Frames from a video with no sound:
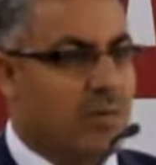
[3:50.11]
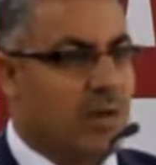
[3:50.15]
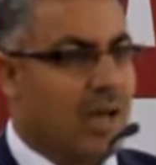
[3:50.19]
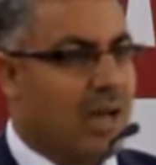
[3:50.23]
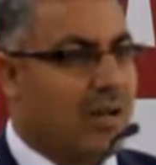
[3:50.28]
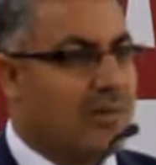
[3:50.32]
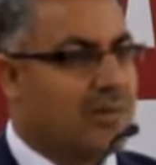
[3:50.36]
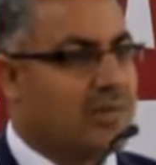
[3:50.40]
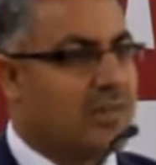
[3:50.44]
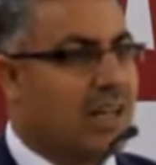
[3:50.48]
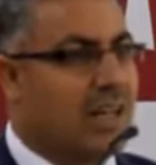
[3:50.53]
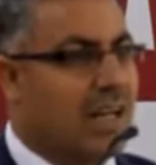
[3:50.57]
we
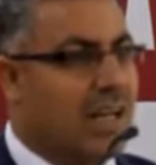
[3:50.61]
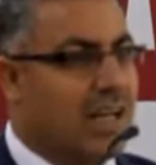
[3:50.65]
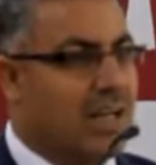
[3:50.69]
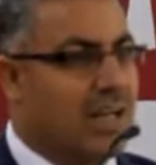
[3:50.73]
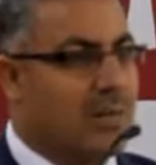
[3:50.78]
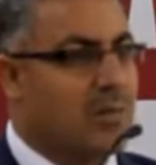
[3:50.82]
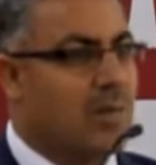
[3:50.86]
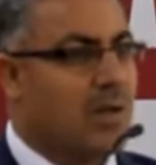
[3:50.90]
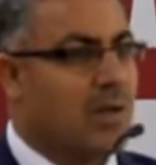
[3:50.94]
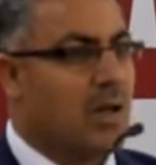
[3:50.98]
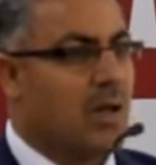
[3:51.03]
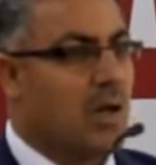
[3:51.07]
have
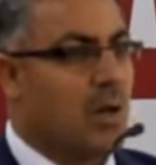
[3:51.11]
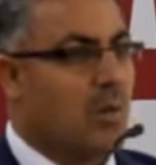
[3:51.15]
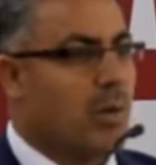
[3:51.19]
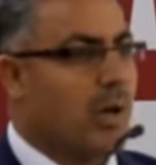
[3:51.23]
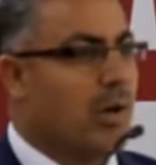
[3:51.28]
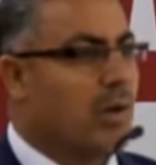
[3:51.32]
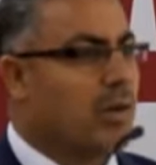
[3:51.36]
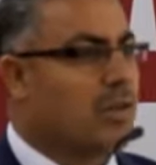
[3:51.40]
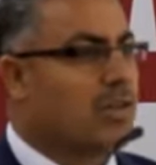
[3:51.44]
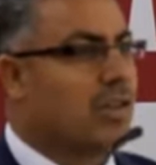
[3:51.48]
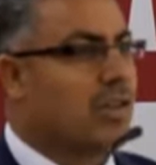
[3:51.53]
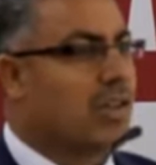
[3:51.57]
time.
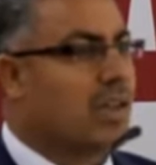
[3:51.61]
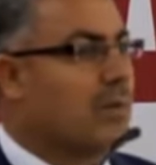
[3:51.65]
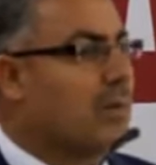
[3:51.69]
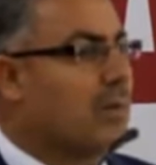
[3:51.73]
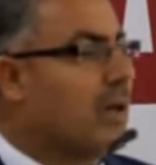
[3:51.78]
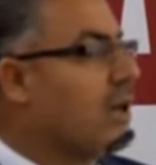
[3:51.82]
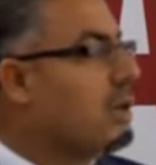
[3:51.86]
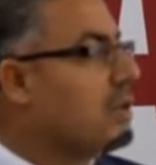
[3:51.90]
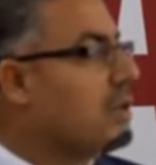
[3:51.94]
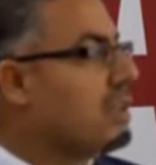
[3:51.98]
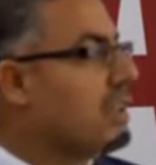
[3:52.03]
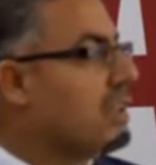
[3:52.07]
We'll talk
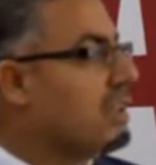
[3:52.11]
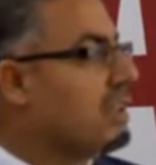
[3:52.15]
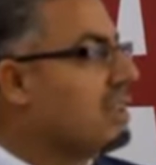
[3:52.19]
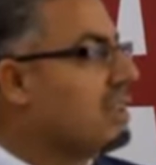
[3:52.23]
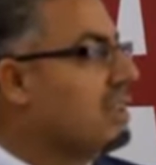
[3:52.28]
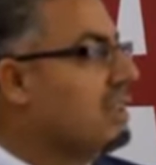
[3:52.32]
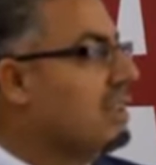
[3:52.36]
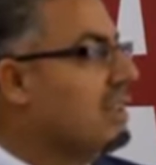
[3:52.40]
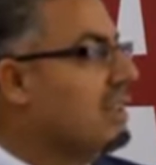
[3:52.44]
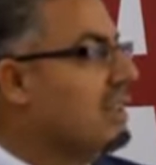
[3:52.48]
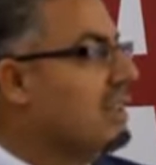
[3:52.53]
about it.